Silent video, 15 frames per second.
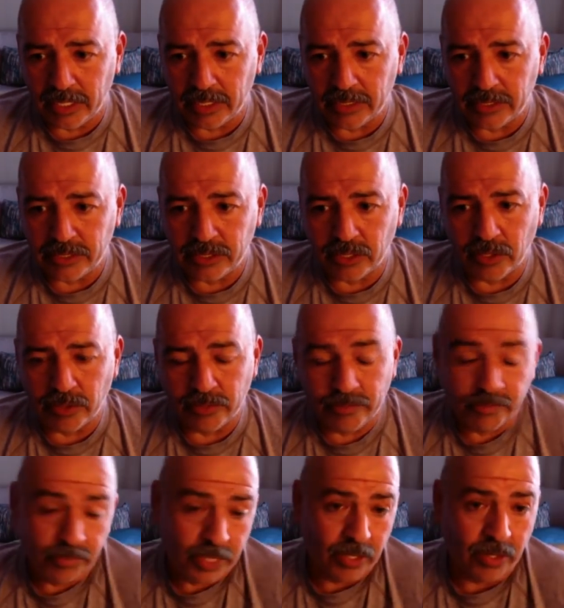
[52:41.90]
So,
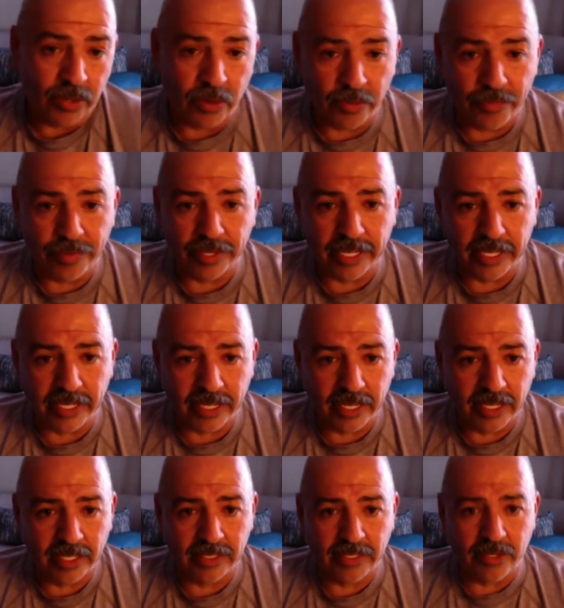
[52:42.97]
you know, hopefully
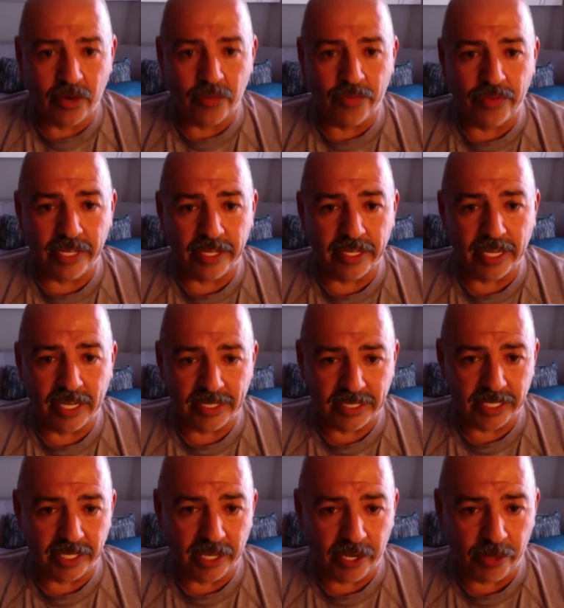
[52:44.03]
you guys
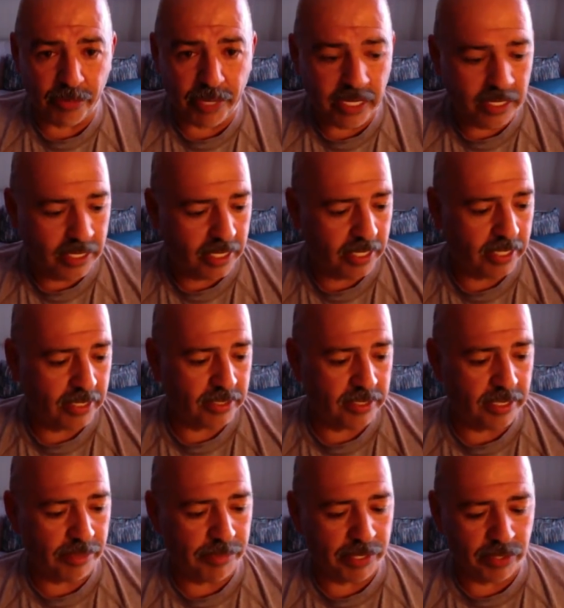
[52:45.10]
can hear me and
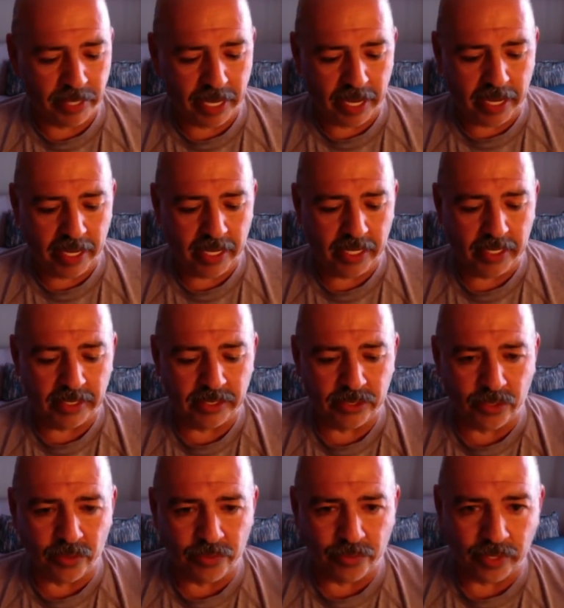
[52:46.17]
see me okay and
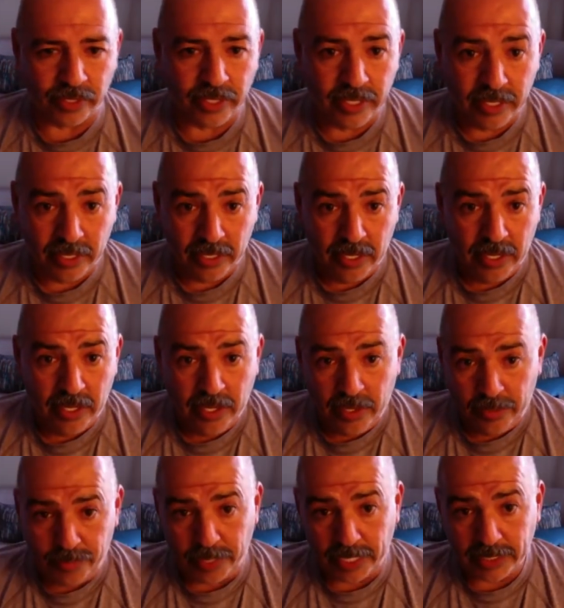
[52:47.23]
so forth.
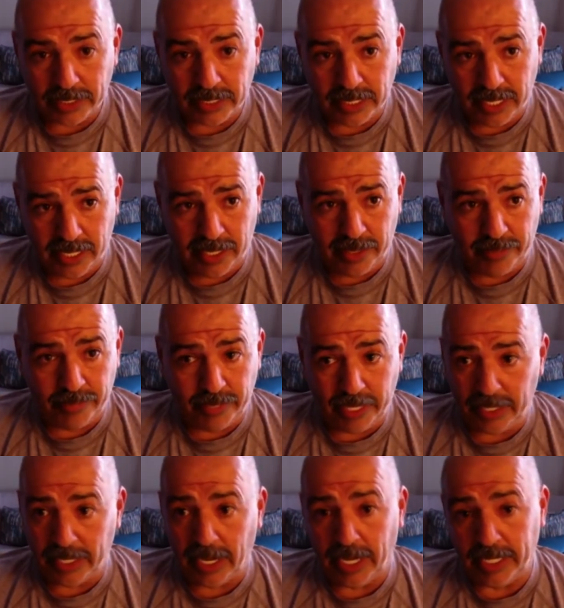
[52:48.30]
But
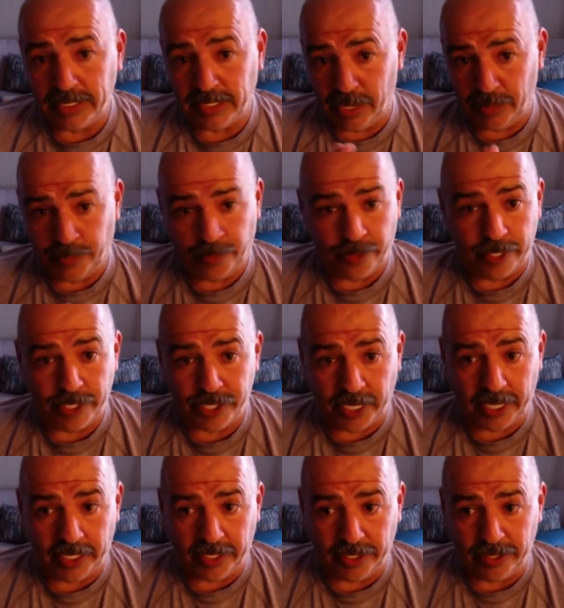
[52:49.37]
guys, I
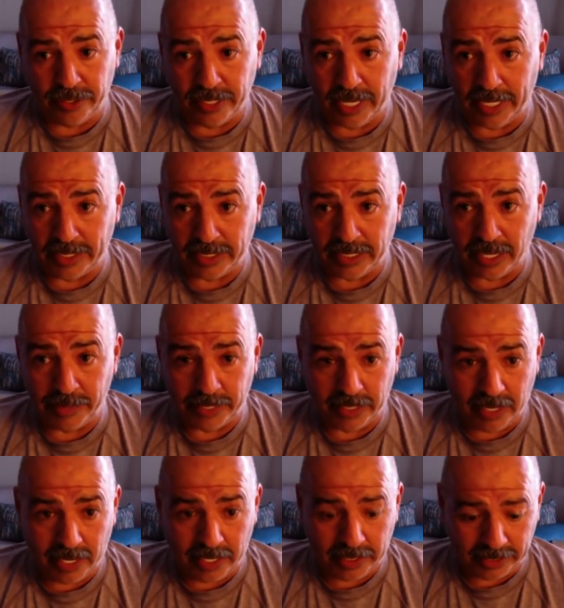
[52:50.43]
appreciate you guys coming
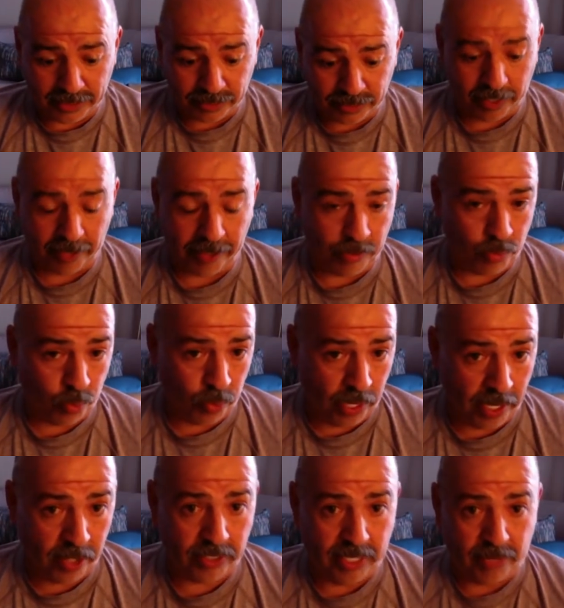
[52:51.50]
on. It's very
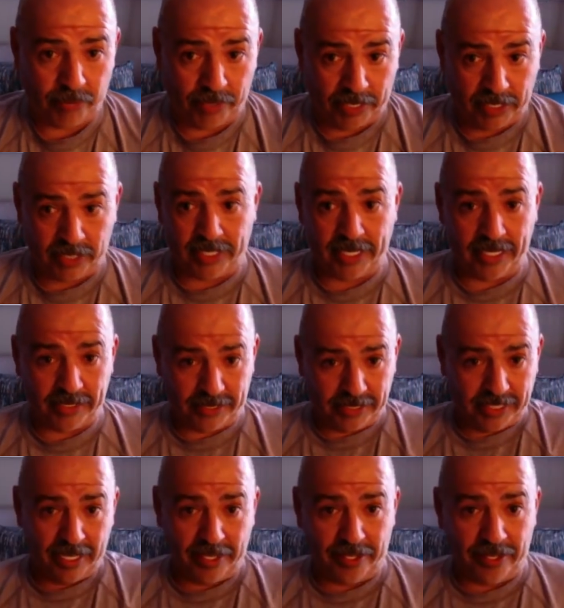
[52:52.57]
rare that we can get
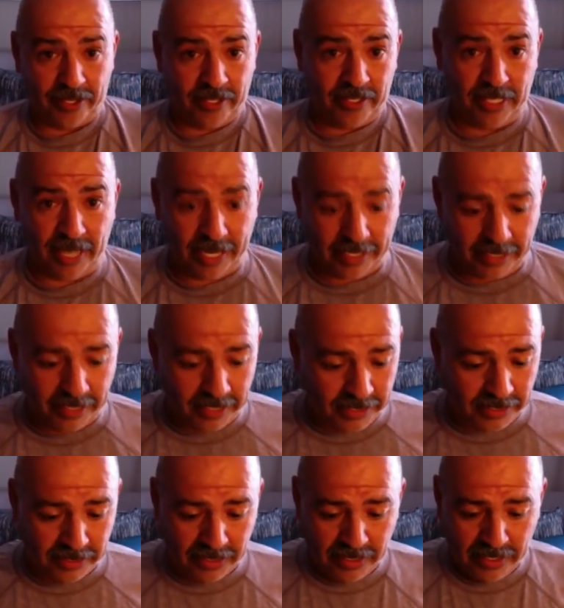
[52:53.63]
together like
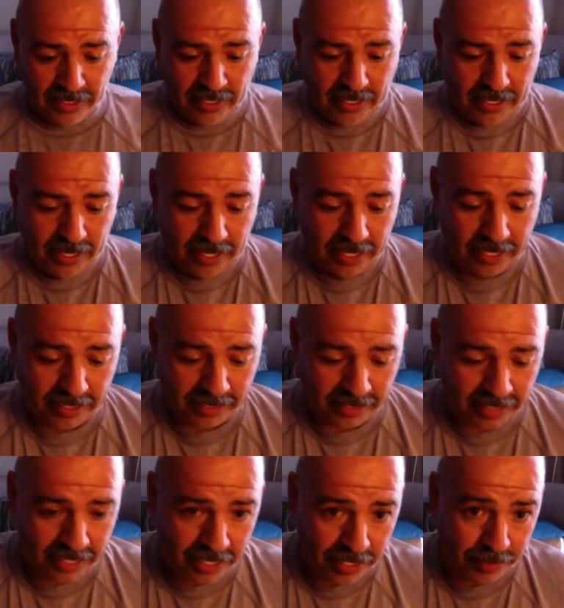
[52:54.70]
this, and
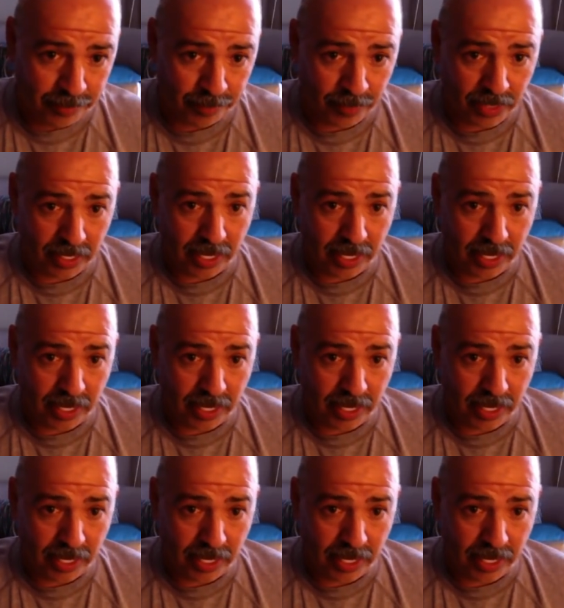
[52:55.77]
I'm